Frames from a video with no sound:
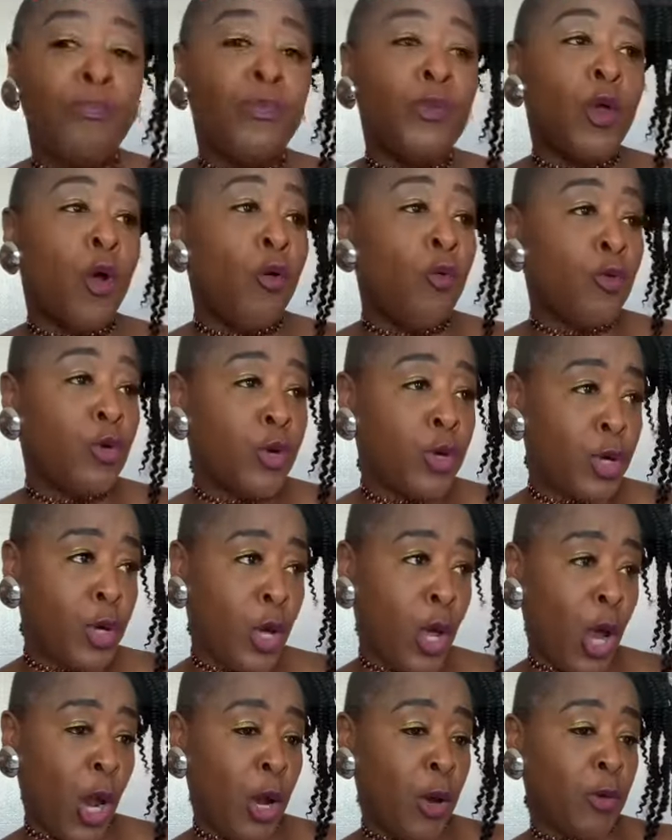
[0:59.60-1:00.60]
Your
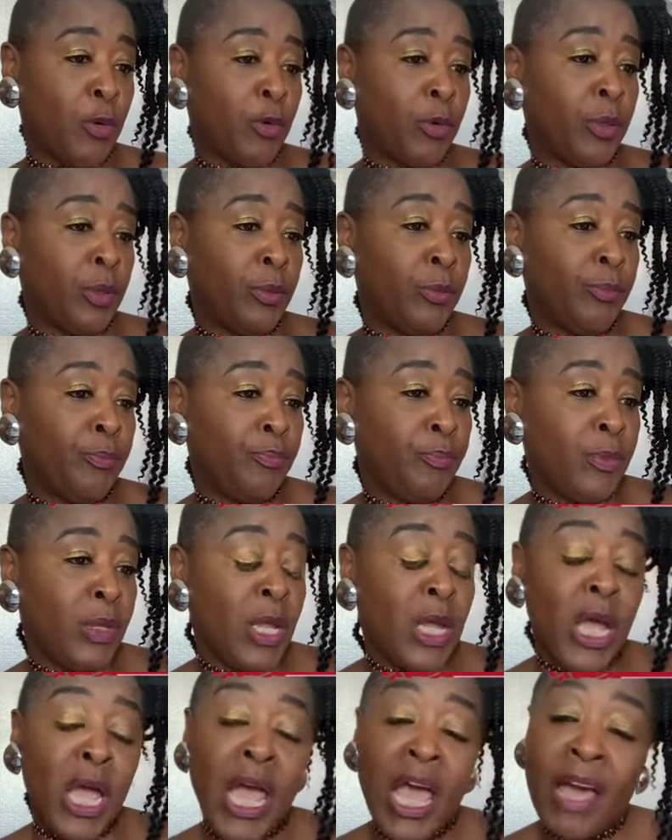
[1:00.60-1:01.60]
girl
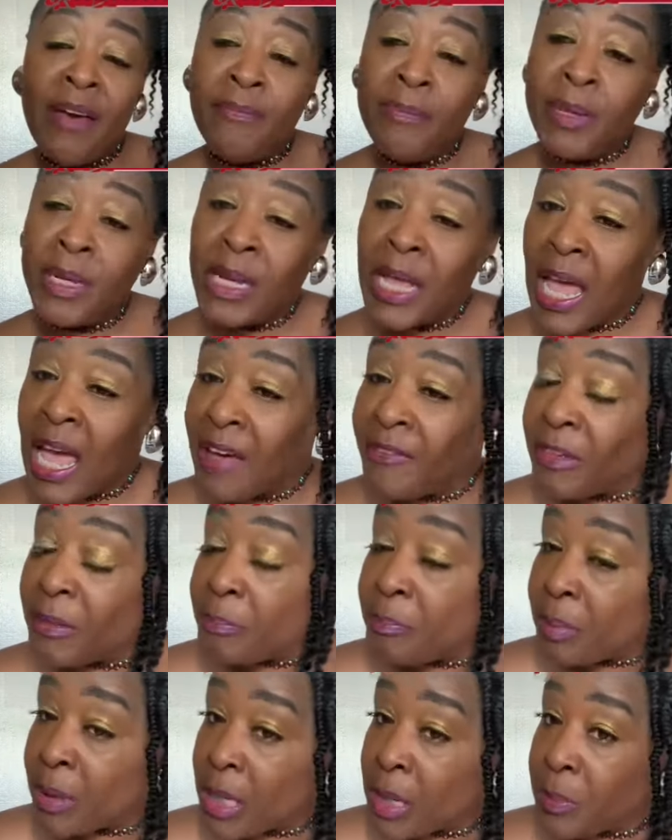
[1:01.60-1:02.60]
have been having
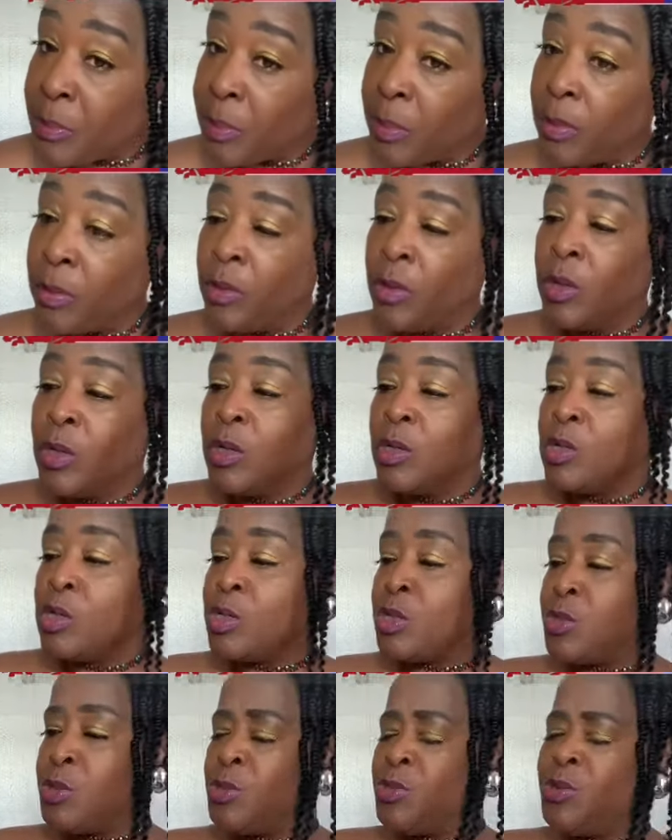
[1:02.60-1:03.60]
people
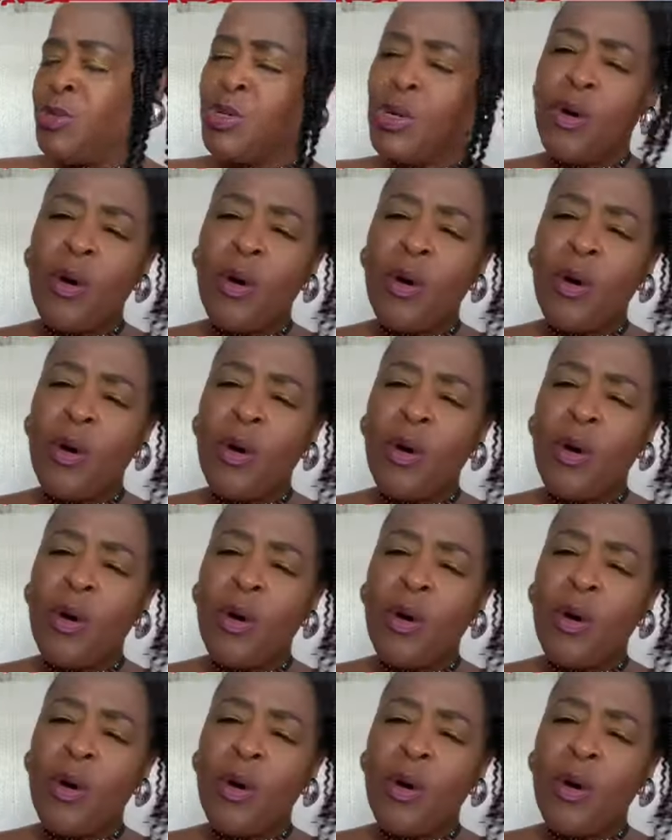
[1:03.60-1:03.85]
to, you